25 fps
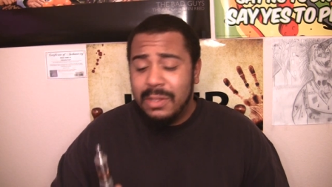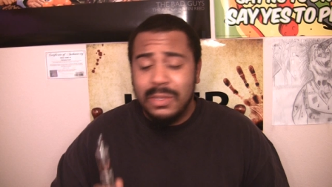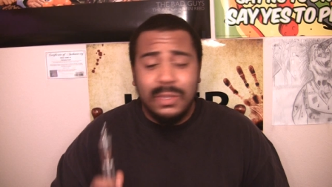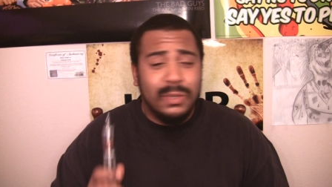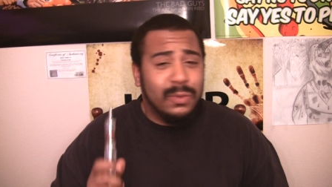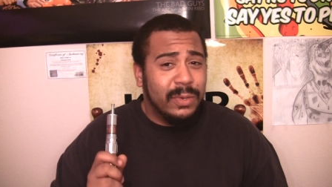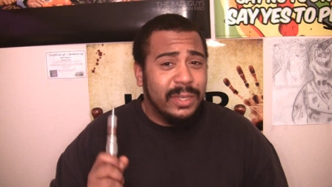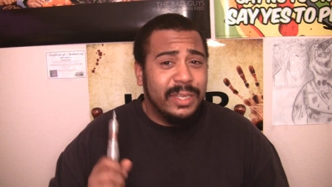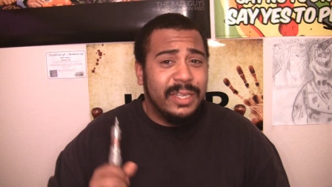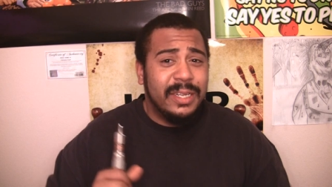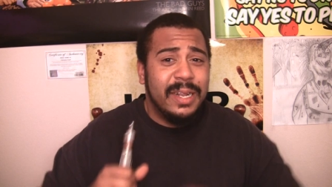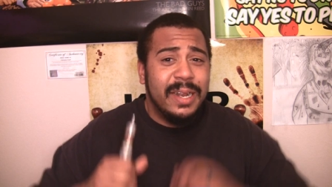
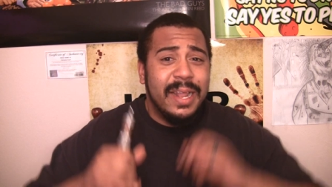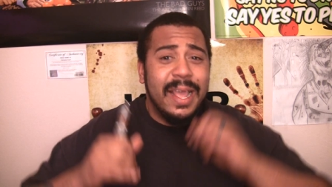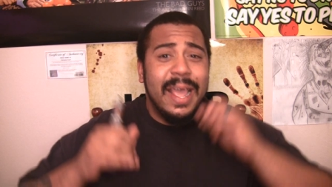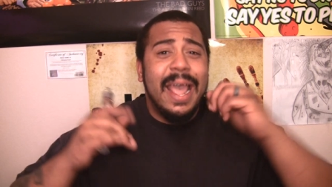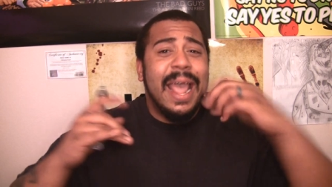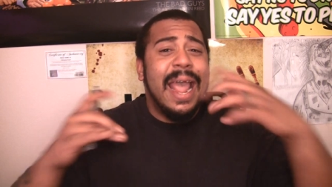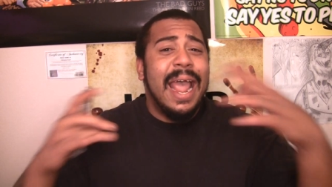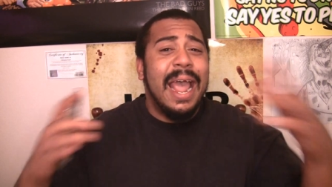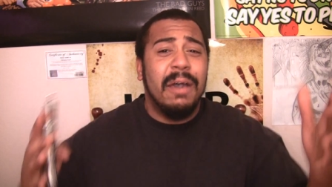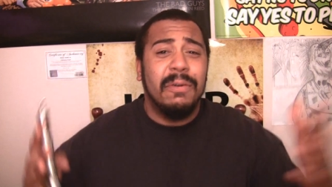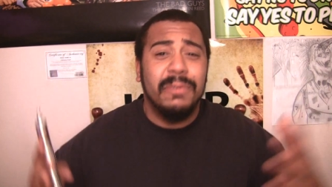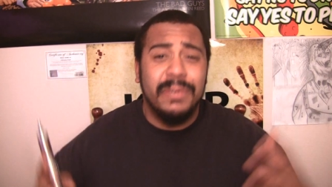Twisted,
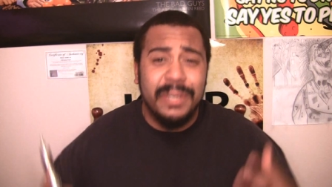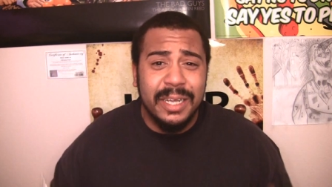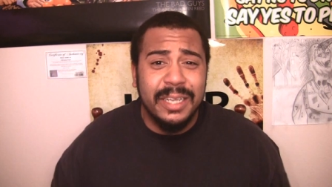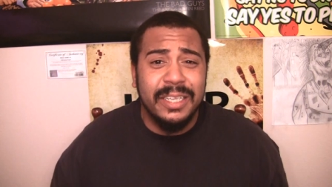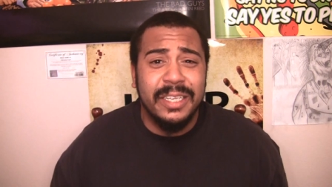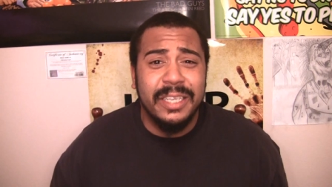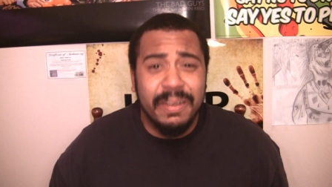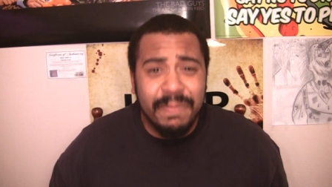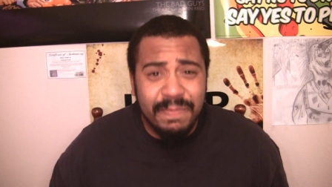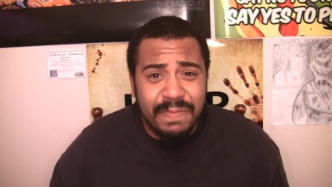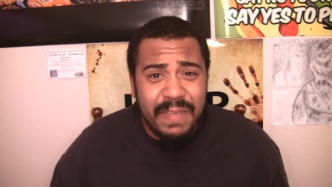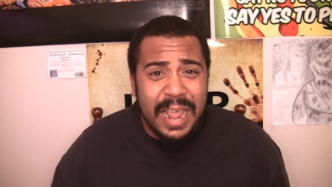how
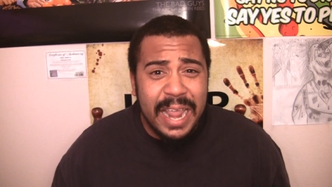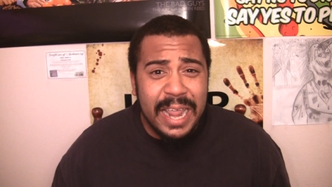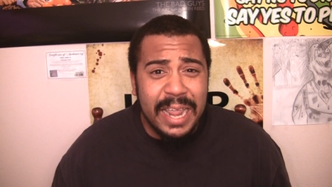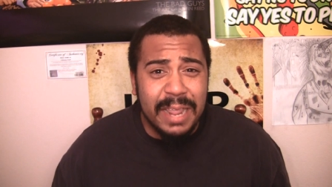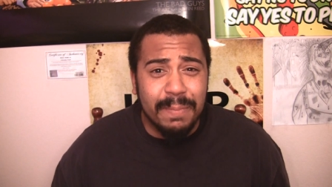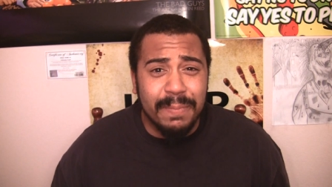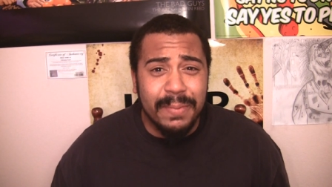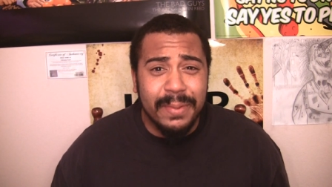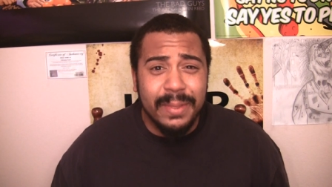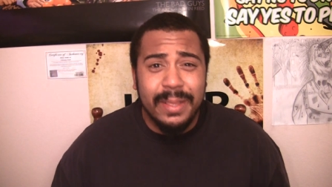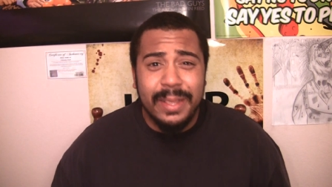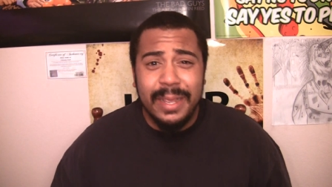does it
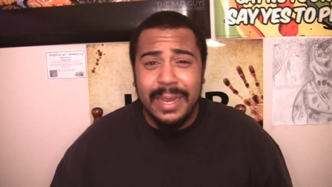vape?